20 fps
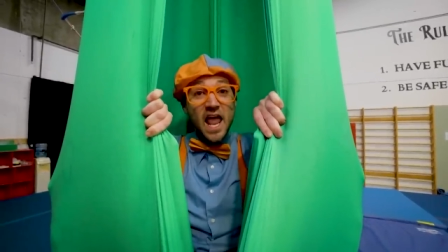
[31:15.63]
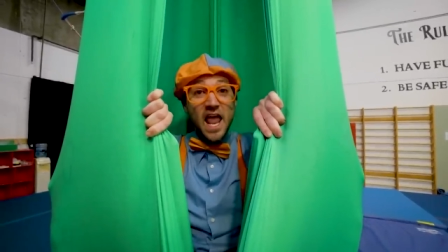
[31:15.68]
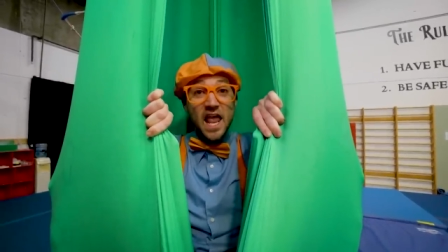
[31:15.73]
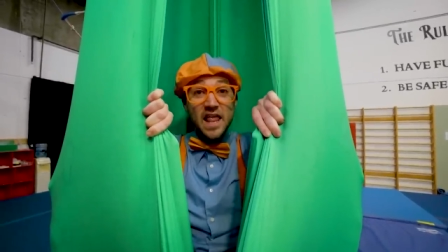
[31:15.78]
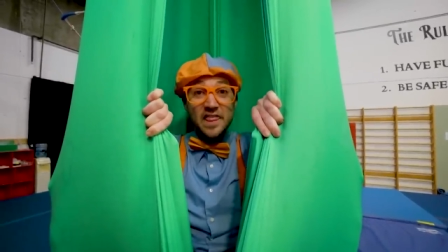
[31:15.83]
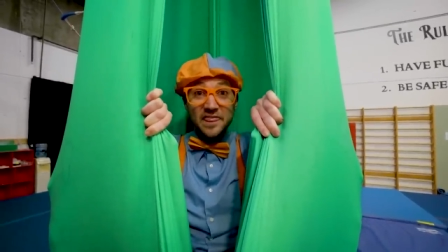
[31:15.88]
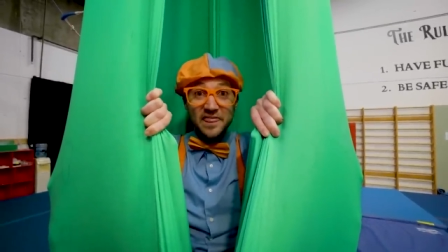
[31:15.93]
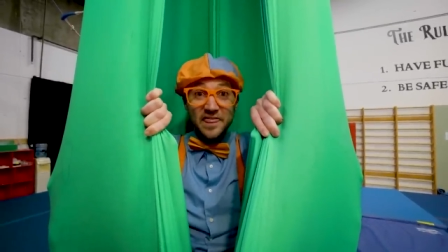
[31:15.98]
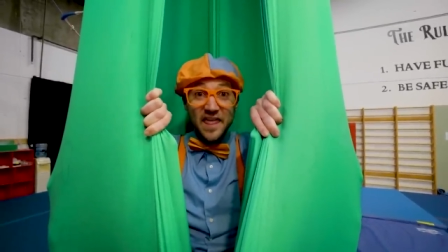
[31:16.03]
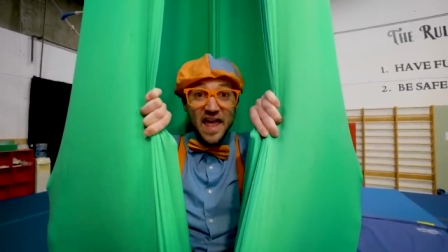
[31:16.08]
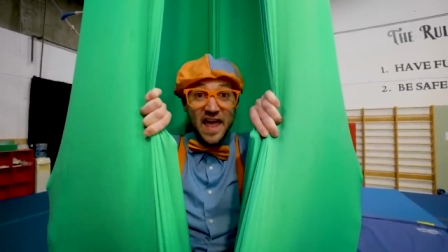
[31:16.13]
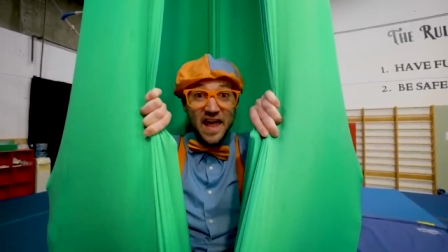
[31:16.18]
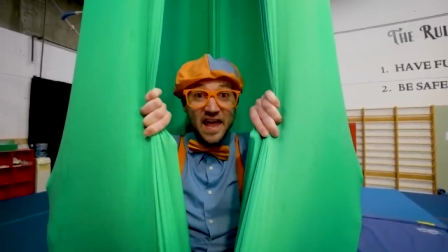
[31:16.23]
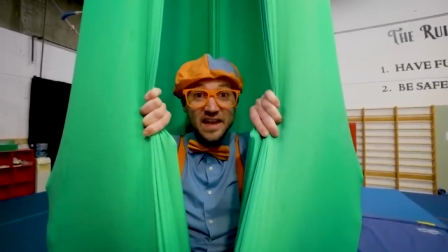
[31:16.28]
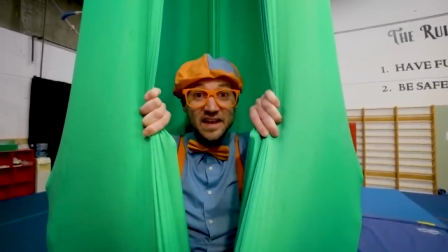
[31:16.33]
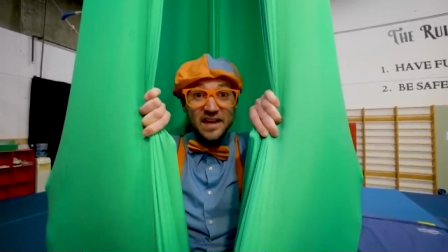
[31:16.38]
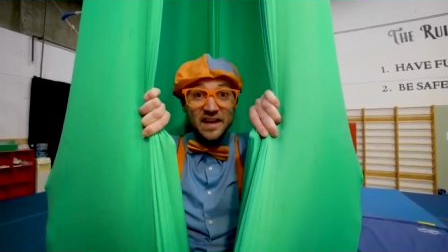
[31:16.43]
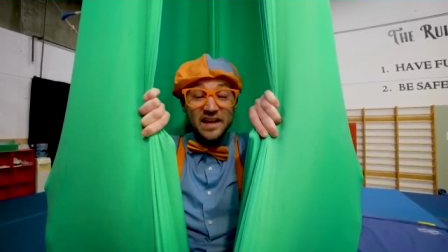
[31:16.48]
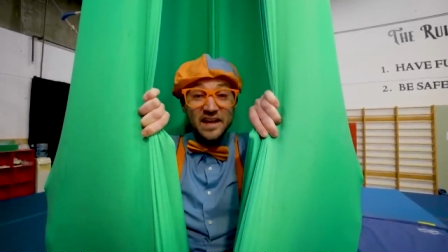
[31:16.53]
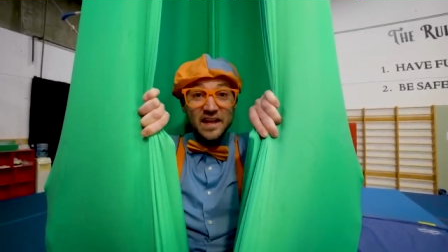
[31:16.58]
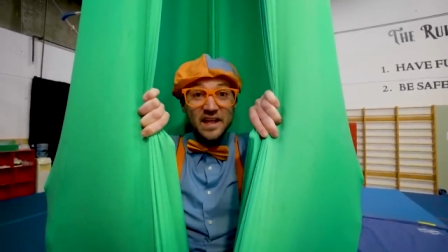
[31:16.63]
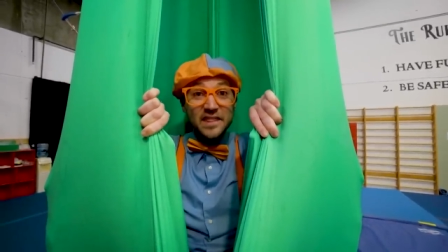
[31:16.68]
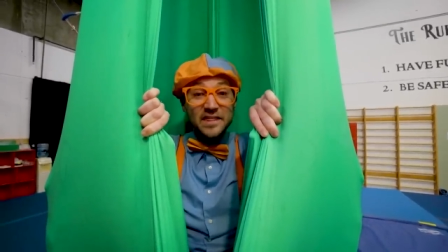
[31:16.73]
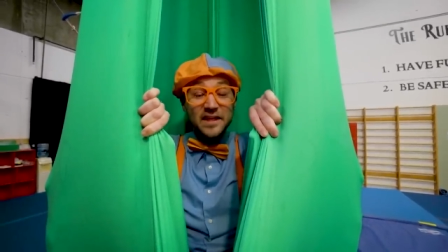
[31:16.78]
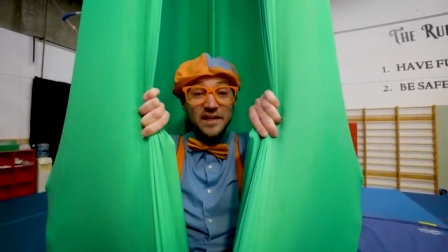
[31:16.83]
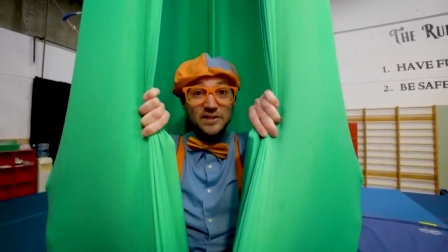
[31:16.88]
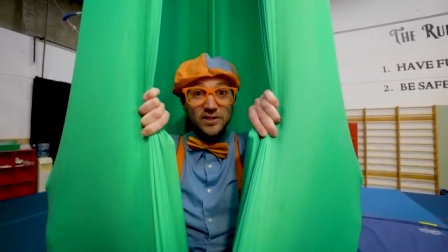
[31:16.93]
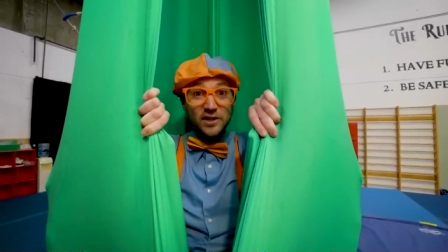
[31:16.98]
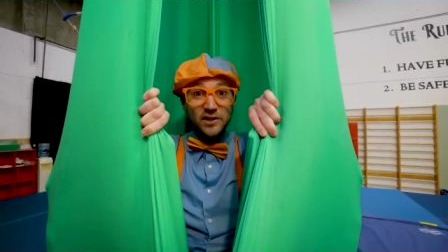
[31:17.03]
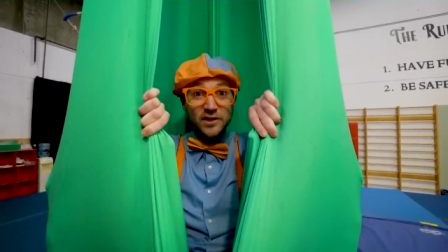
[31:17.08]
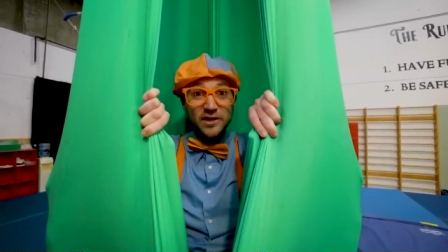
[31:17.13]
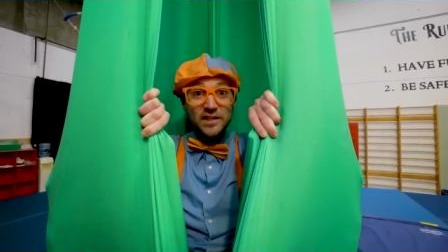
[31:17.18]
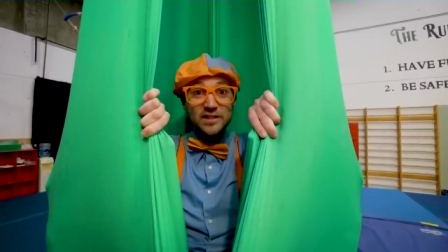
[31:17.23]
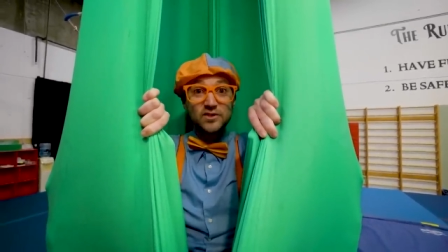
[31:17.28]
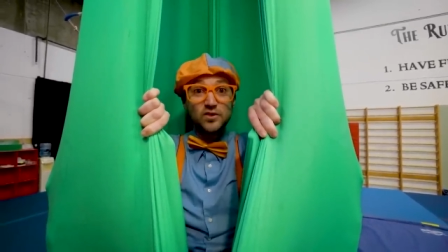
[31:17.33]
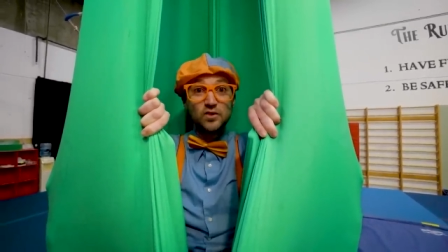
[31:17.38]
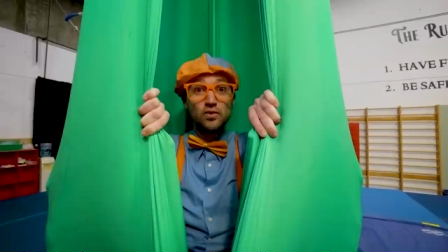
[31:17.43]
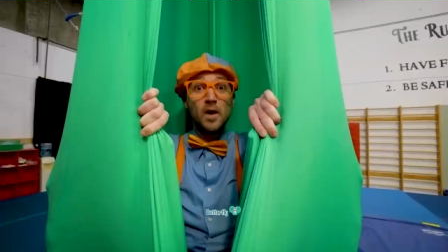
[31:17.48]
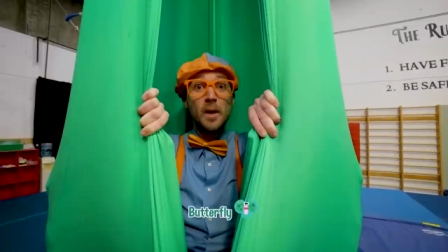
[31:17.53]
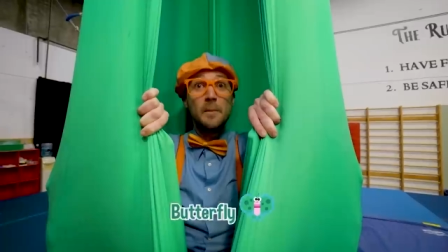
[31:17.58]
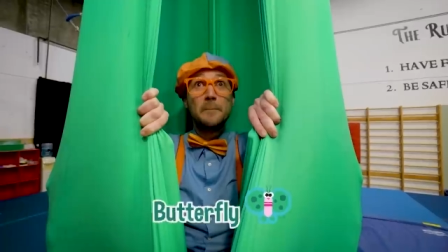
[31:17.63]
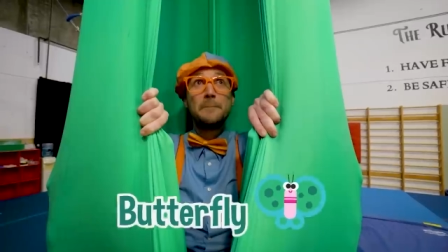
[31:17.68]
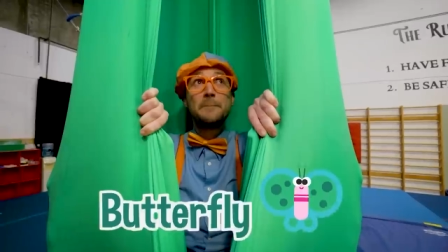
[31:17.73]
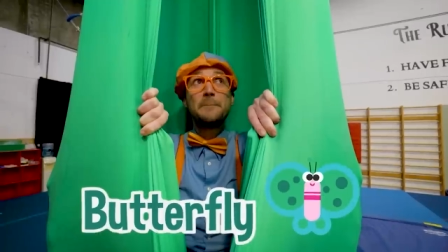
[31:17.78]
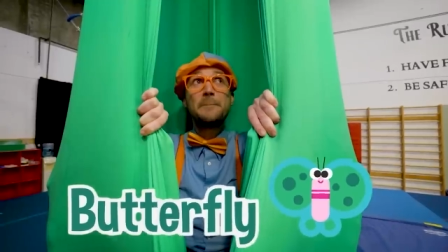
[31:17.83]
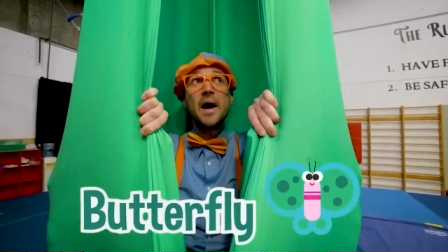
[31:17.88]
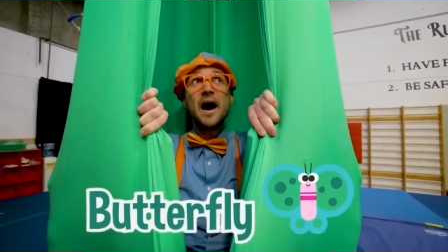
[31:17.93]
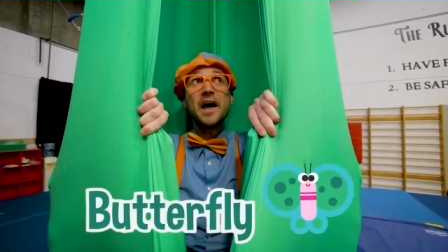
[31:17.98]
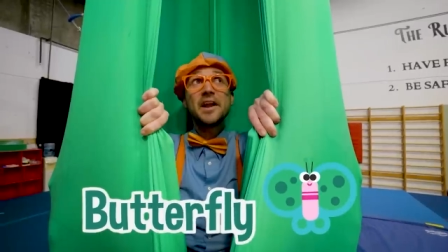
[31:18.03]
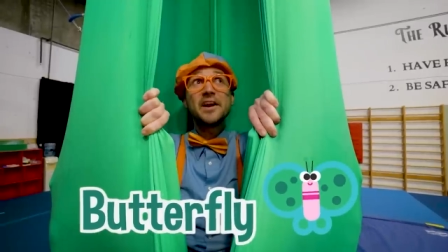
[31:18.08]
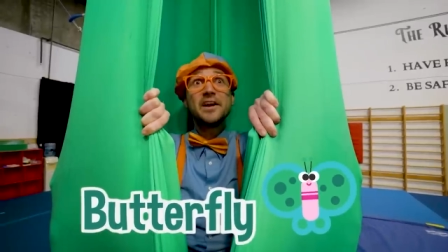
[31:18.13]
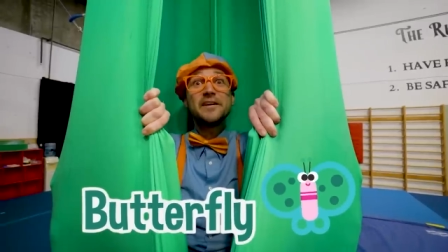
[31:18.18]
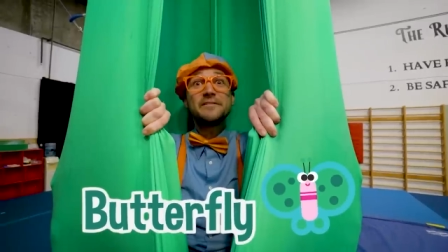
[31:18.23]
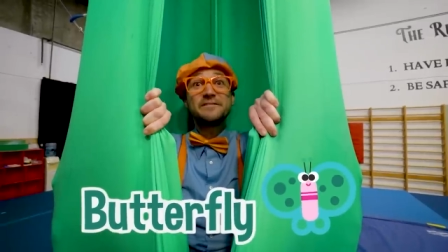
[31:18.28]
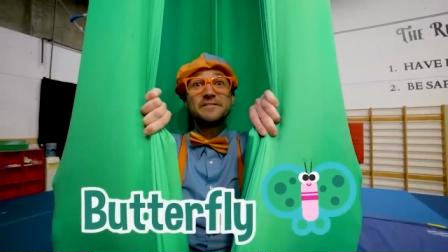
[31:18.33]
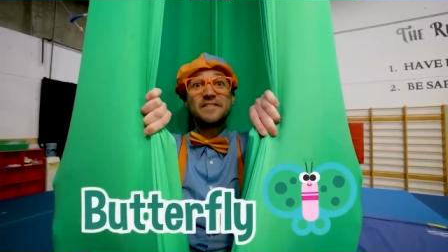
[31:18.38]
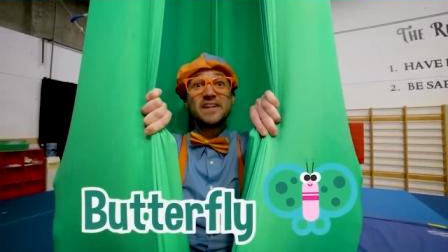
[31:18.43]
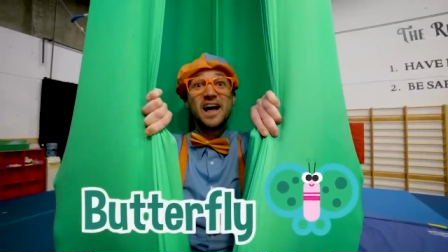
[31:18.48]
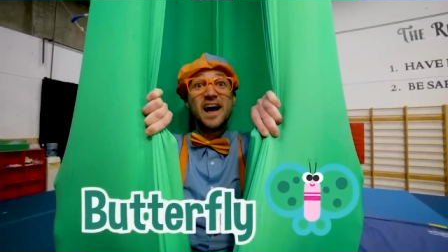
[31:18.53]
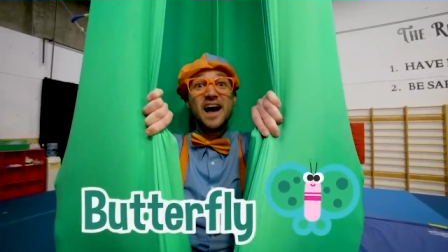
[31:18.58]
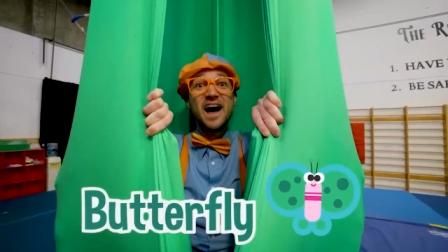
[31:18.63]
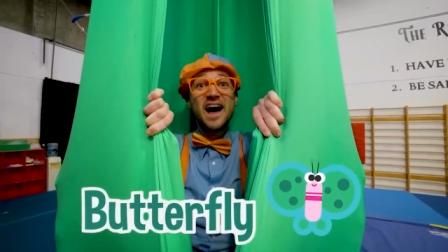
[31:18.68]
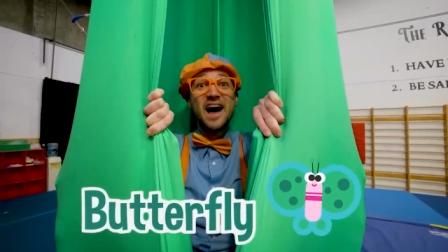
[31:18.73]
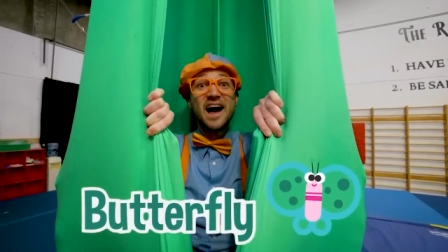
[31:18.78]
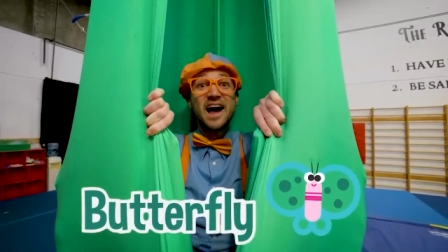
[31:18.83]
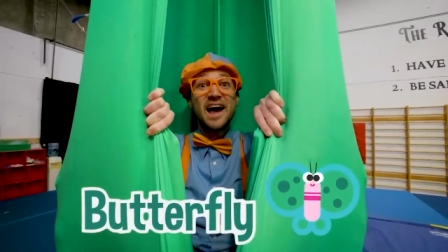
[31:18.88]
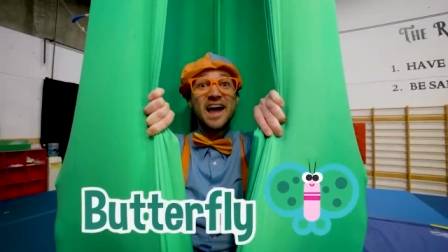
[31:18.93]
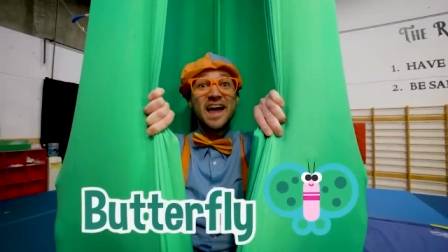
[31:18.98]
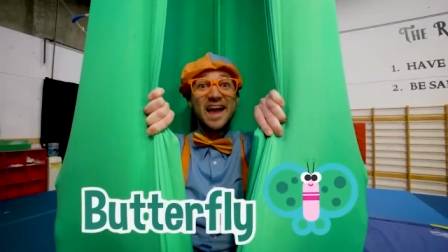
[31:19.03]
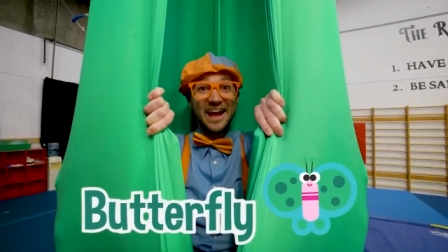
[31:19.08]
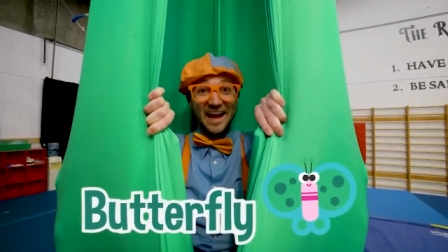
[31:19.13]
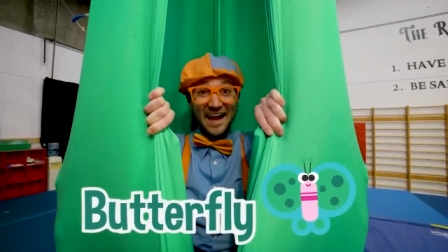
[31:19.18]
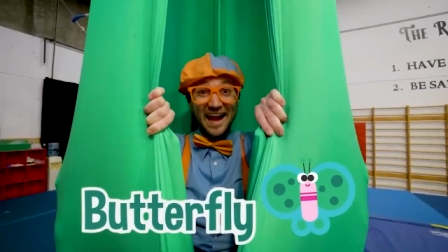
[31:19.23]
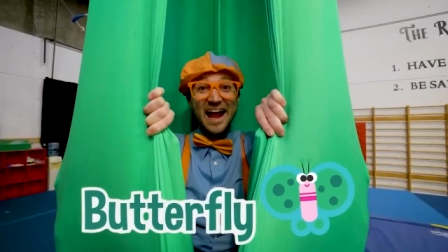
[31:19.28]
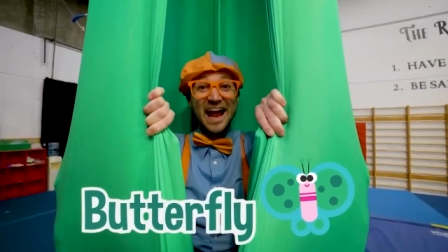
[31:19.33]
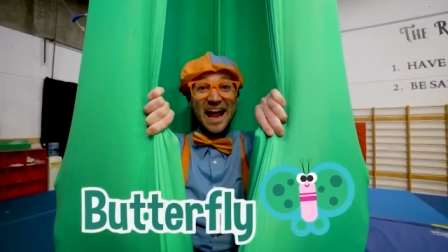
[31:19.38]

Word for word: and then they turn into a butterfly!